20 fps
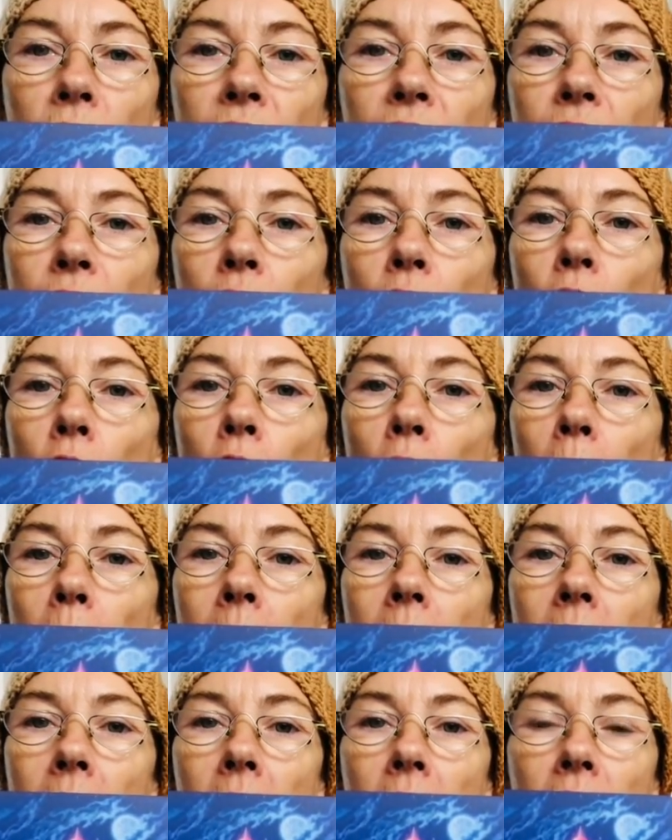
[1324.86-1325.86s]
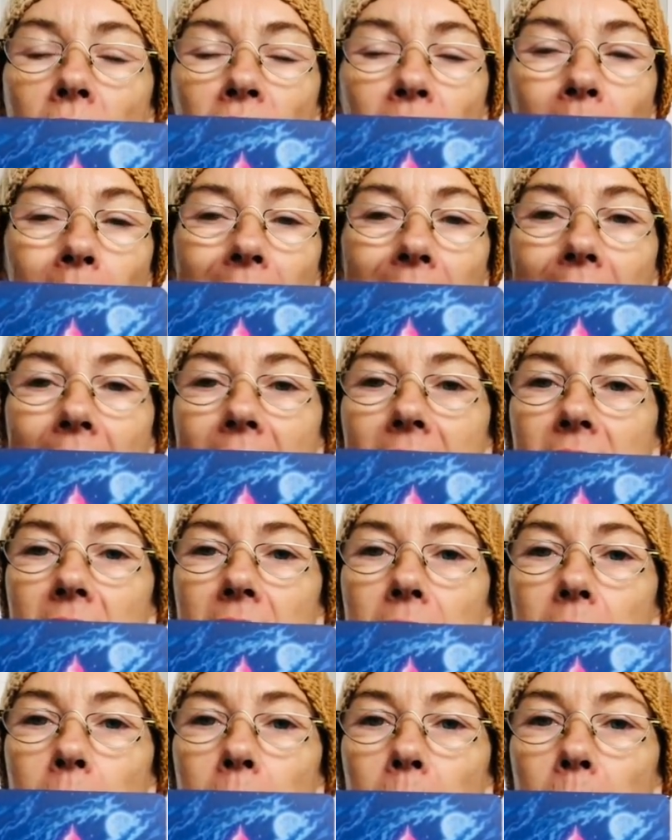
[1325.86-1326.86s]
of copper, of
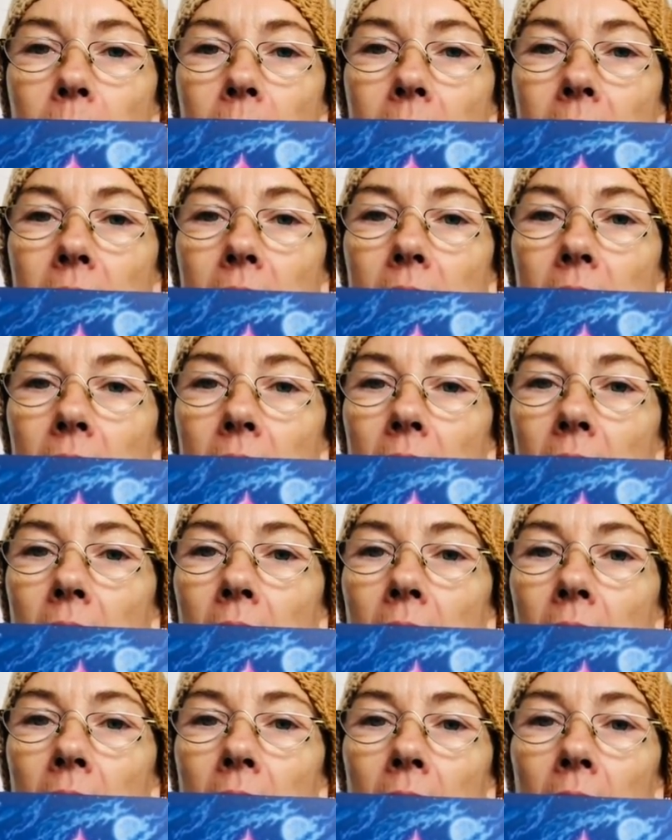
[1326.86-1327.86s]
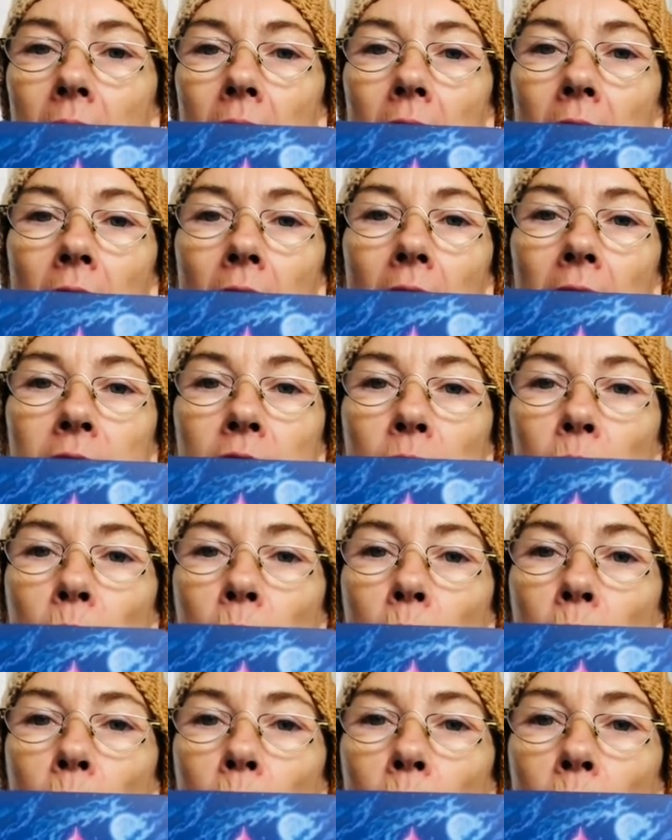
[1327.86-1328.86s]
platinum, and
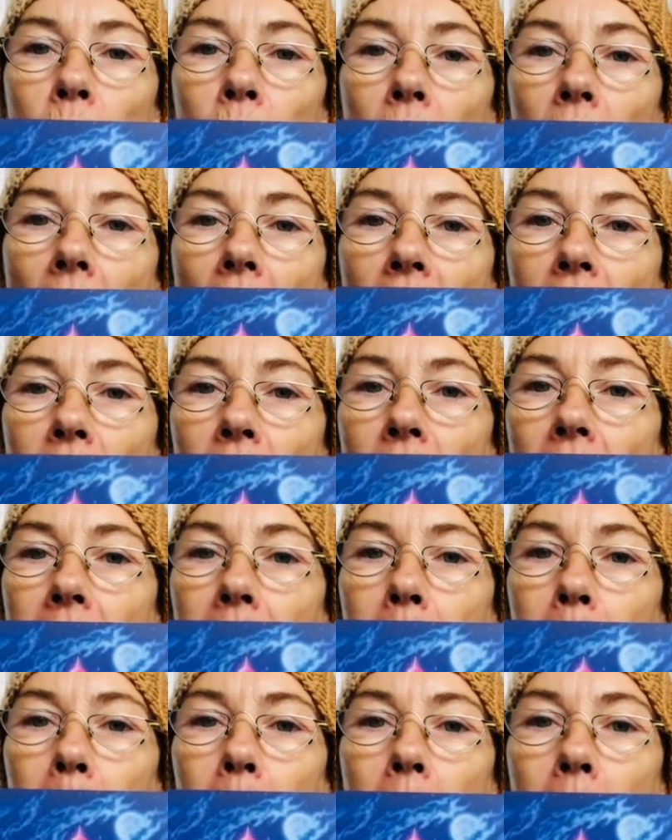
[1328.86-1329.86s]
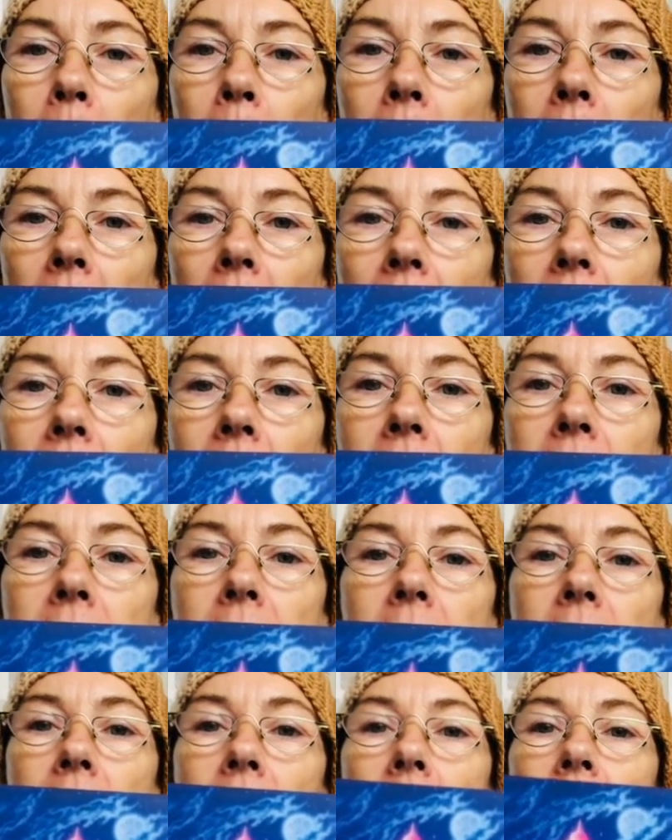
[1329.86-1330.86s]
all other rainbow
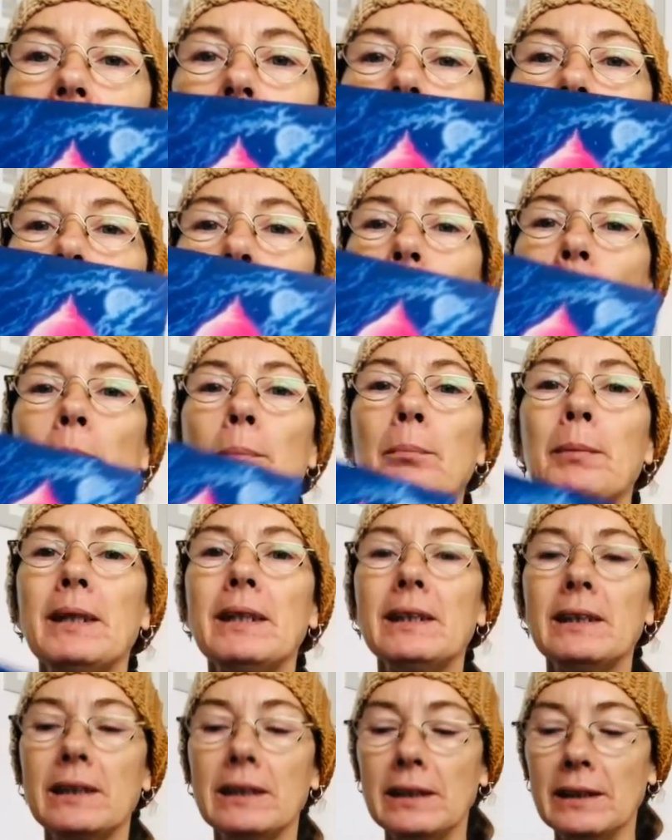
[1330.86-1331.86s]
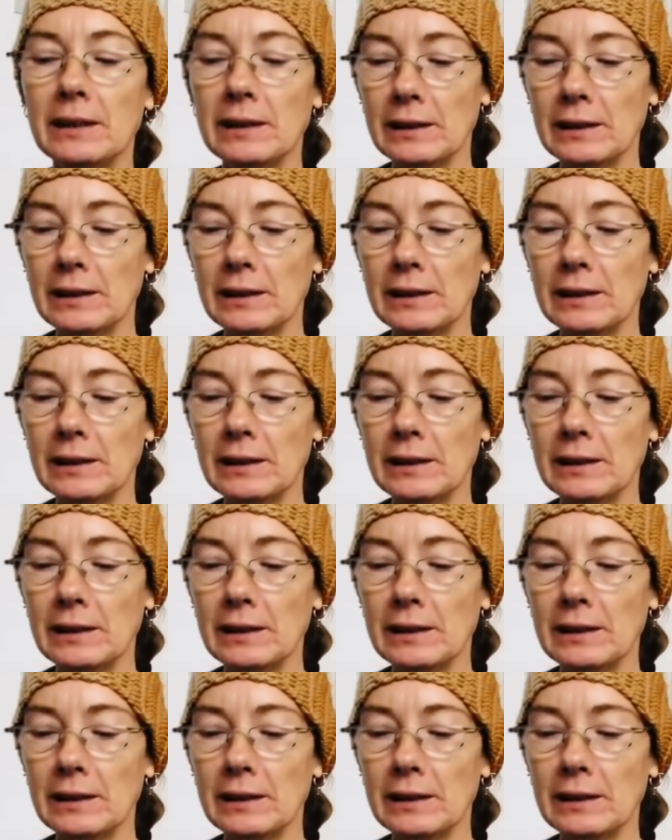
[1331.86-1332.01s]
colours are emitted.